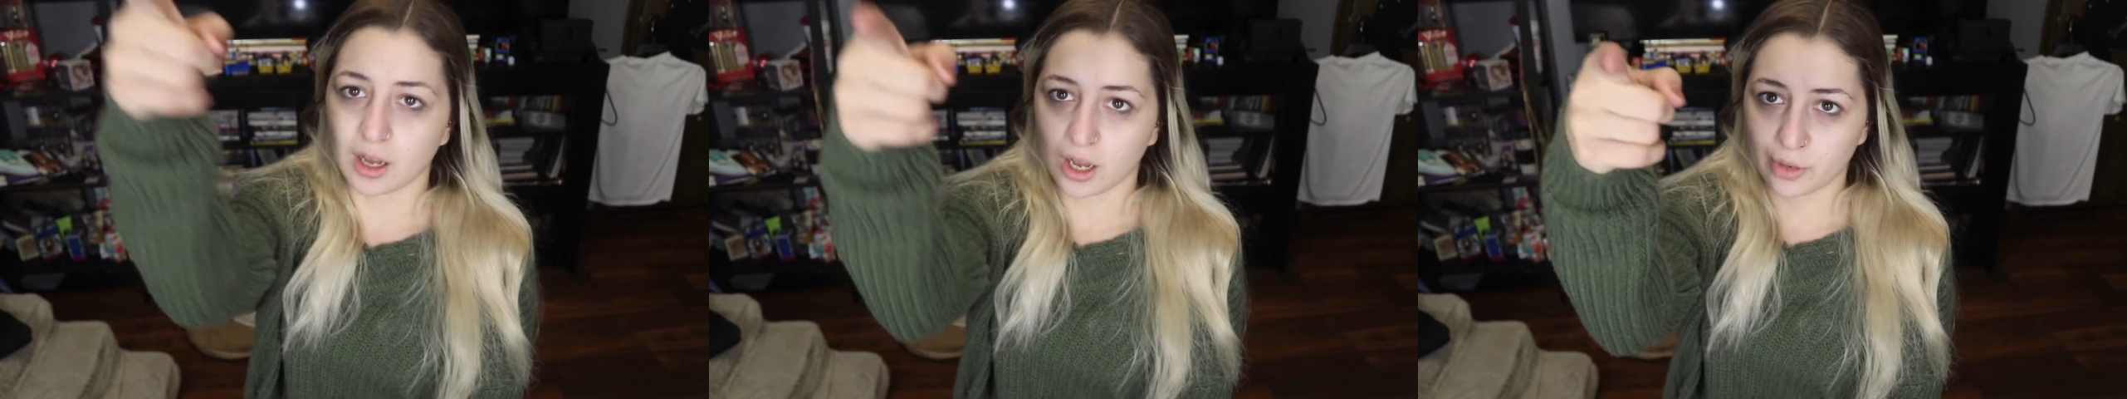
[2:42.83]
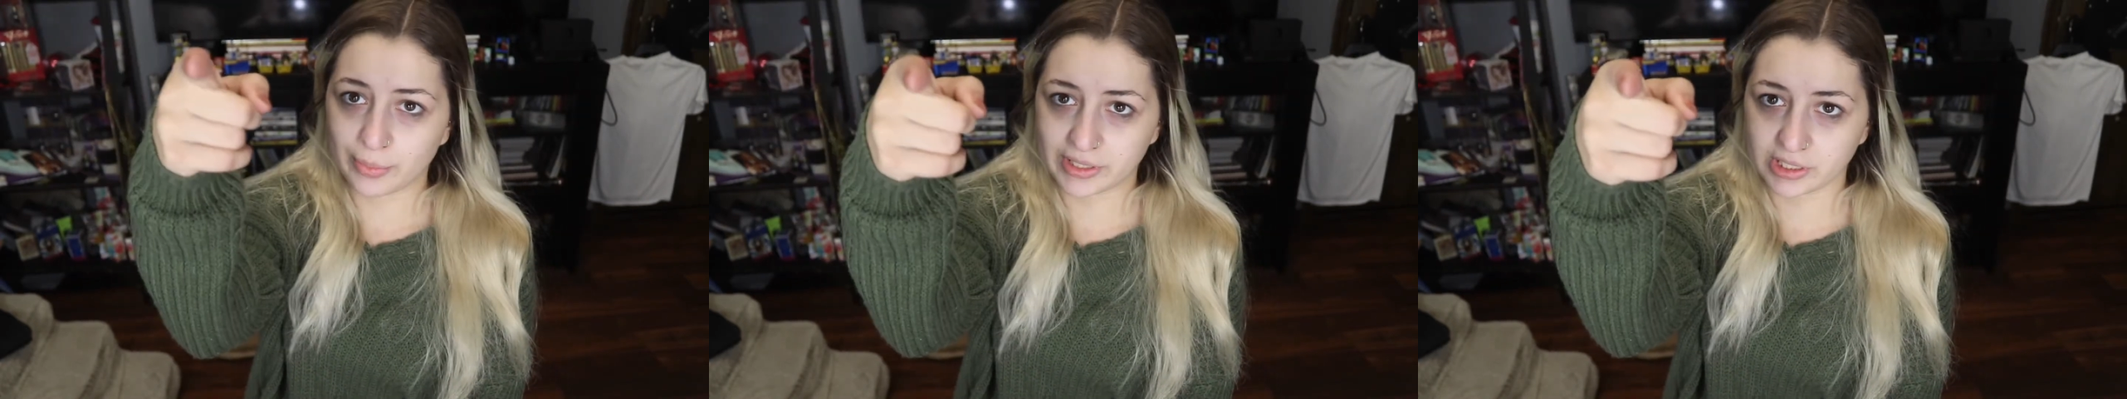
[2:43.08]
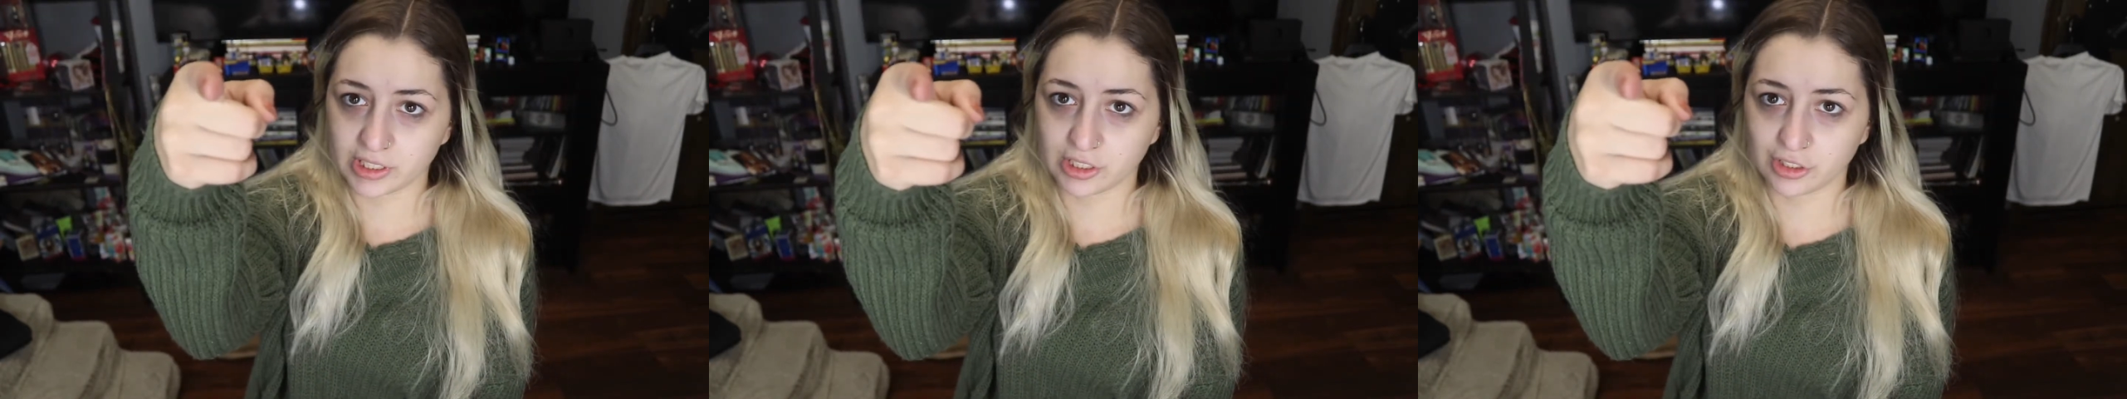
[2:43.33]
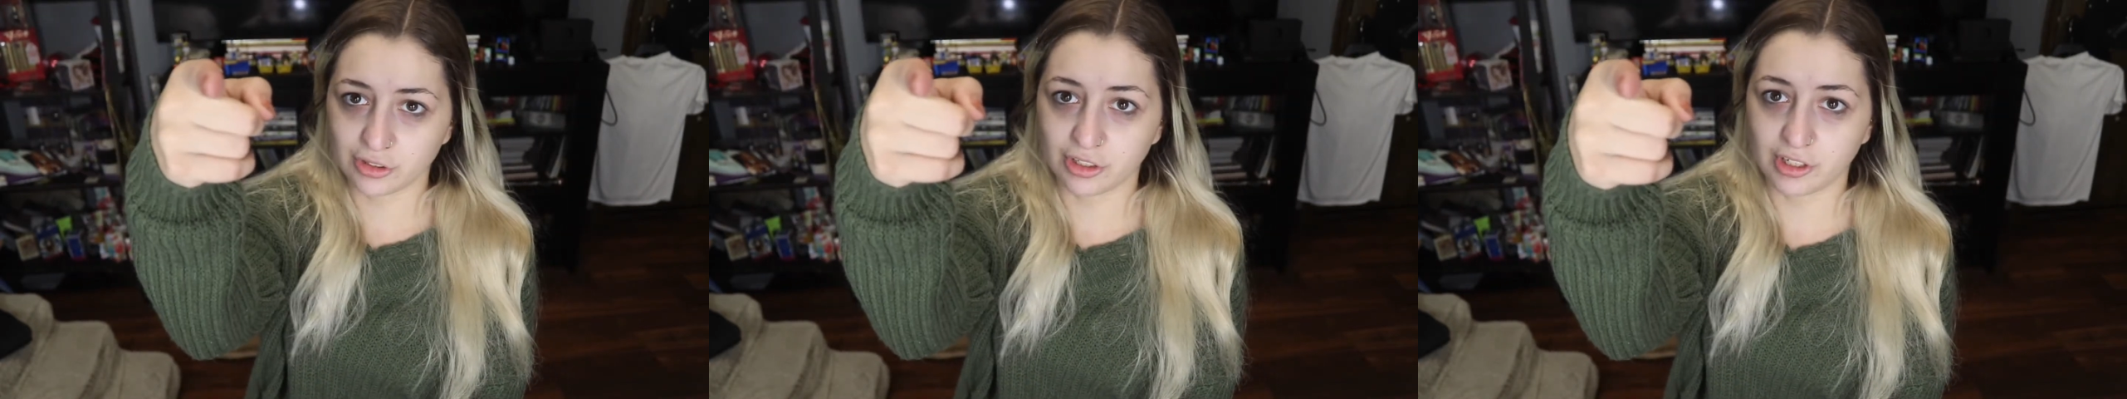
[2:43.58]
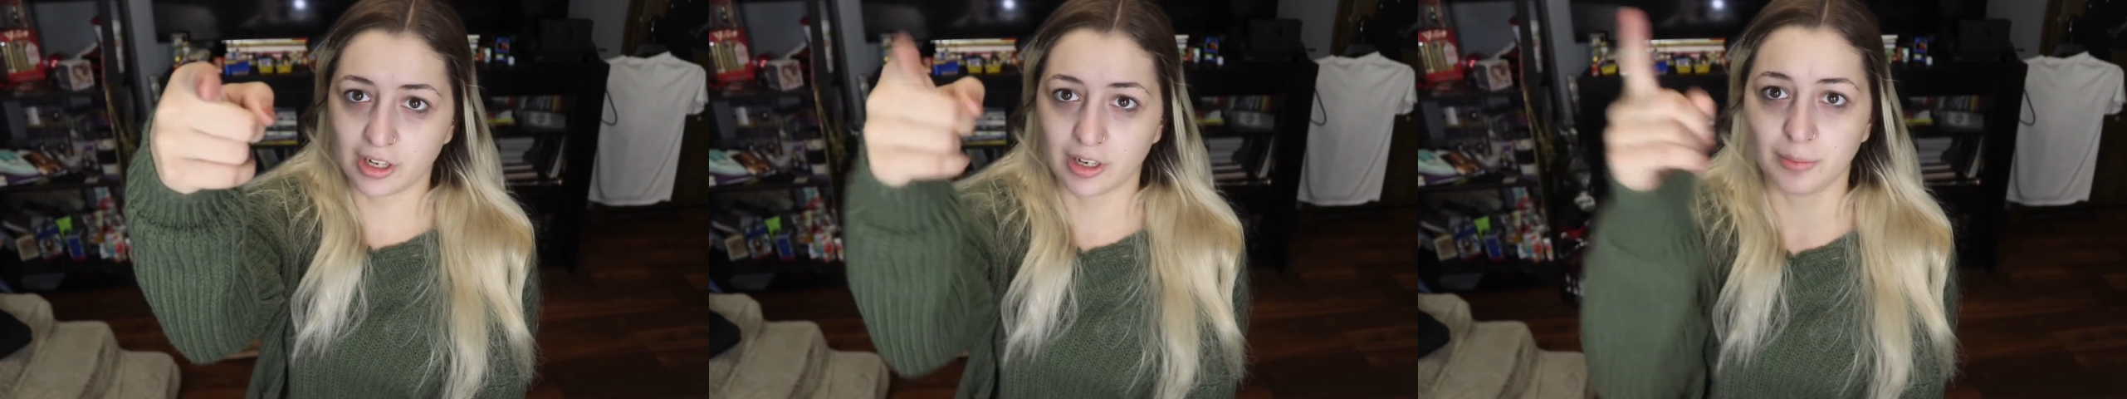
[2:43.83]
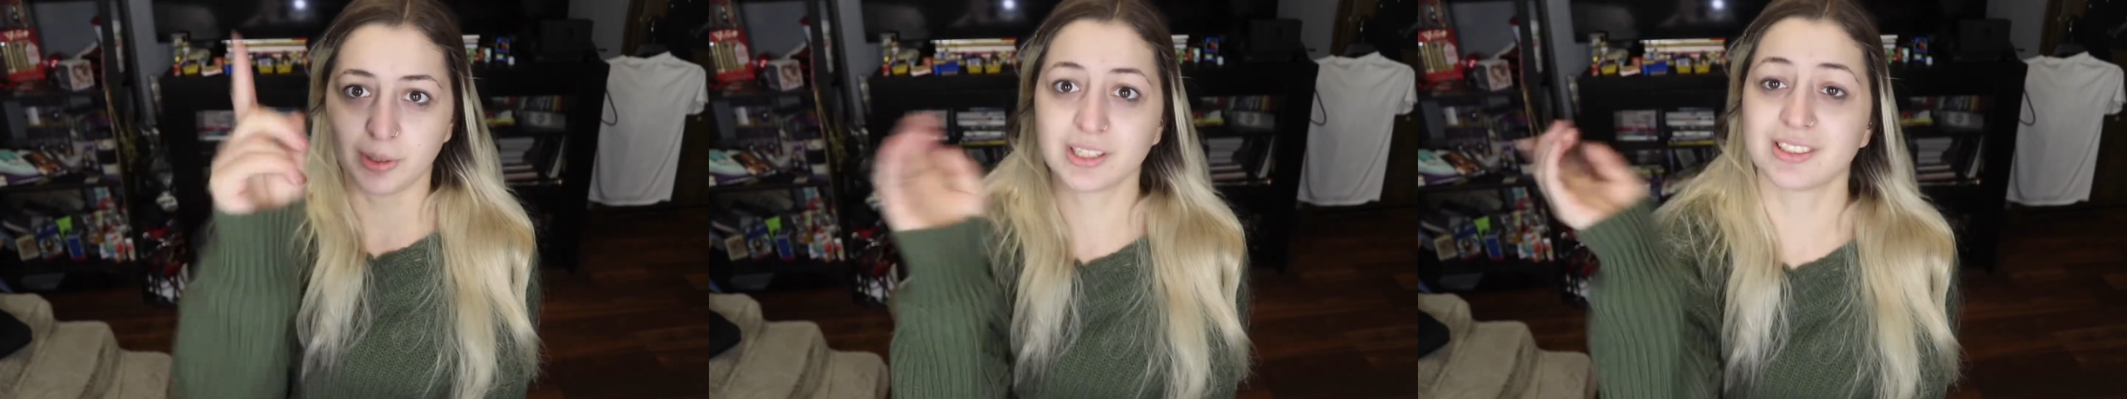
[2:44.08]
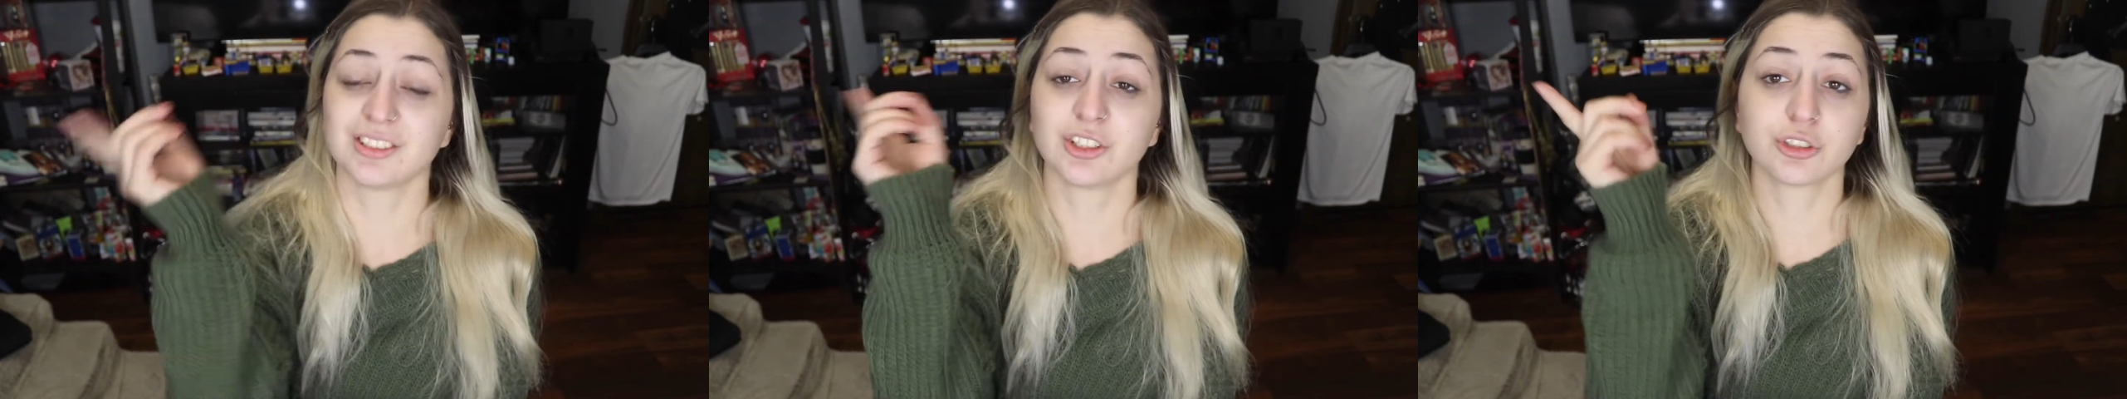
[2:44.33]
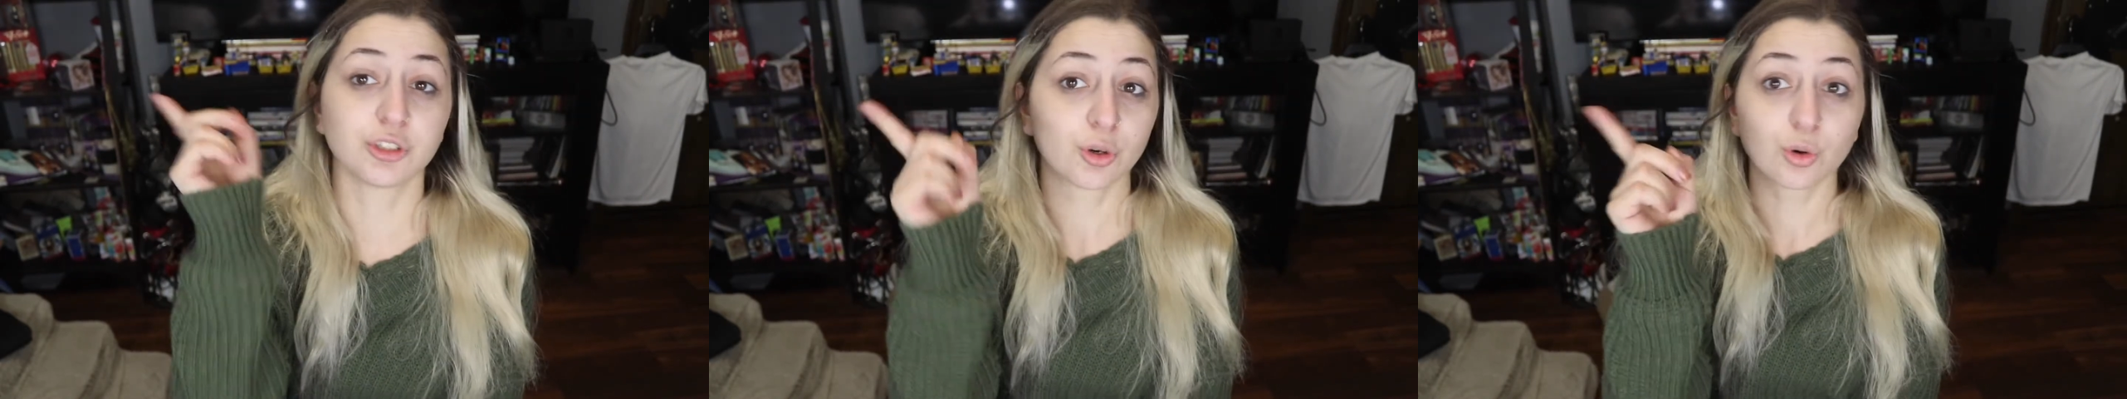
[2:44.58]
I'll be seeing you today because
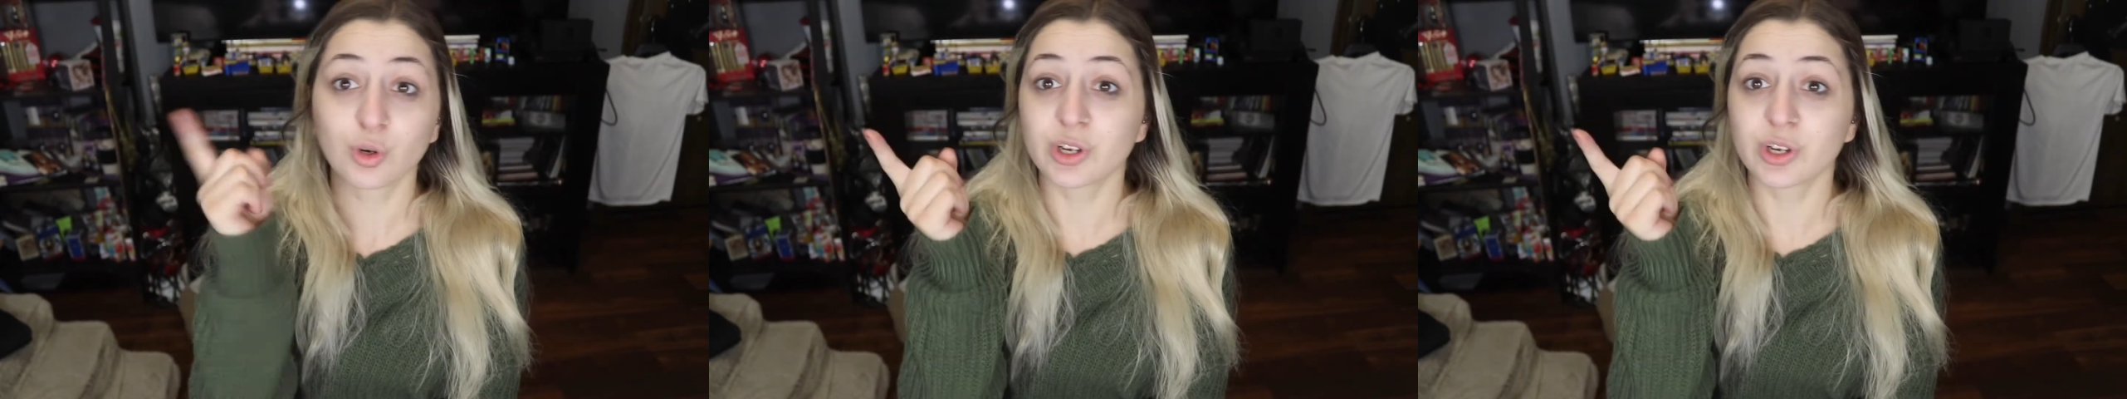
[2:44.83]
your girl